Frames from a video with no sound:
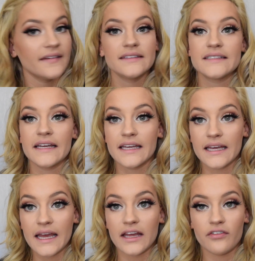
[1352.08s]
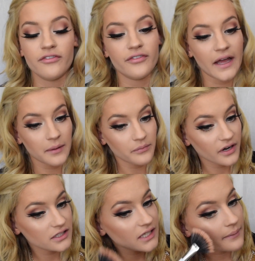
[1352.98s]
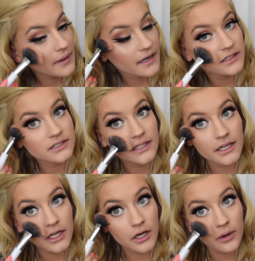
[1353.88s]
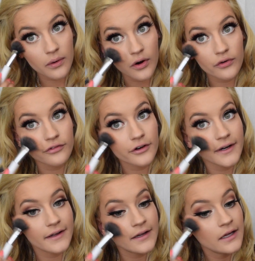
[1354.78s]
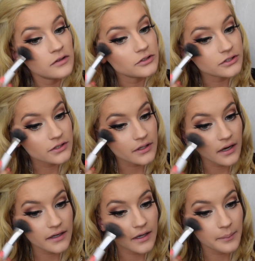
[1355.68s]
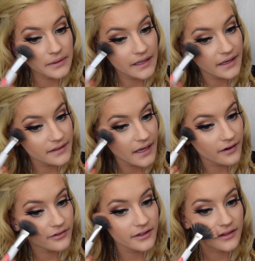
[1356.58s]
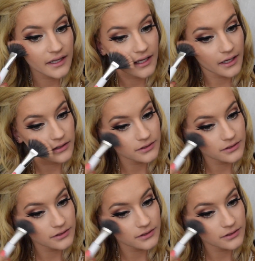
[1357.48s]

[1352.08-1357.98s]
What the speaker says: then taking a fan brush, I'm kind of just going to go over it, just kind of blend everything